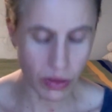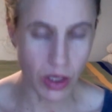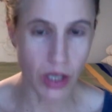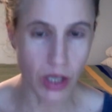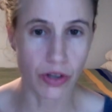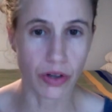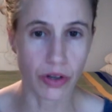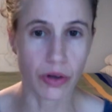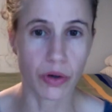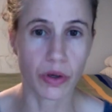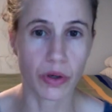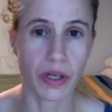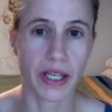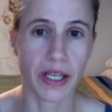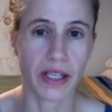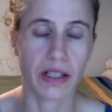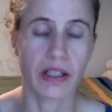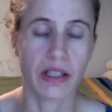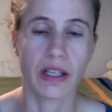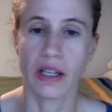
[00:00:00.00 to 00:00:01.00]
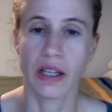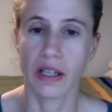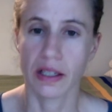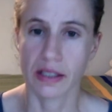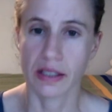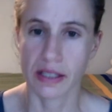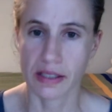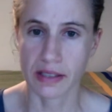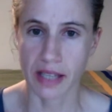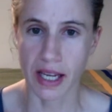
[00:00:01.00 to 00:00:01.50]
You're going
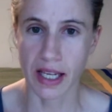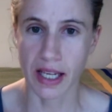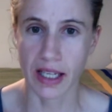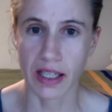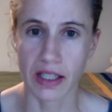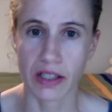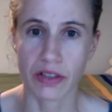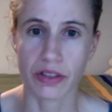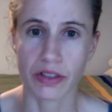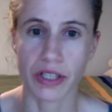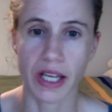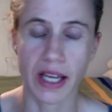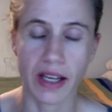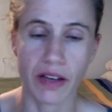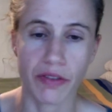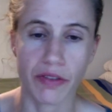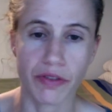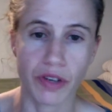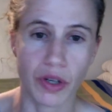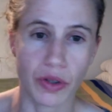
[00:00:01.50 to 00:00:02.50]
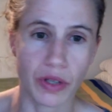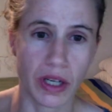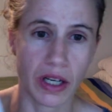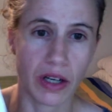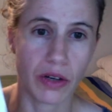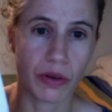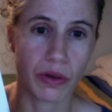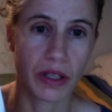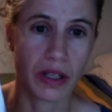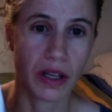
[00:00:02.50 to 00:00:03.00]
to scan or take a
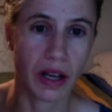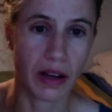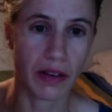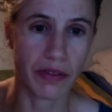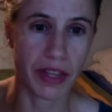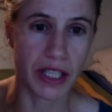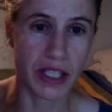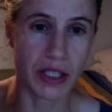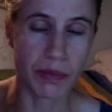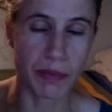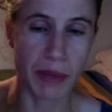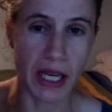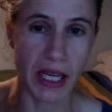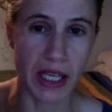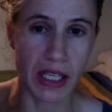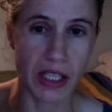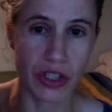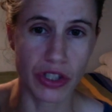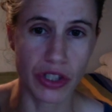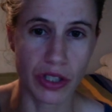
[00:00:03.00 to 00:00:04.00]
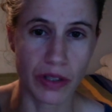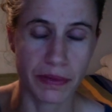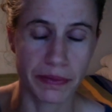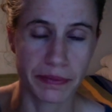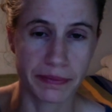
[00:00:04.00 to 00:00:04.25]
photo of this page,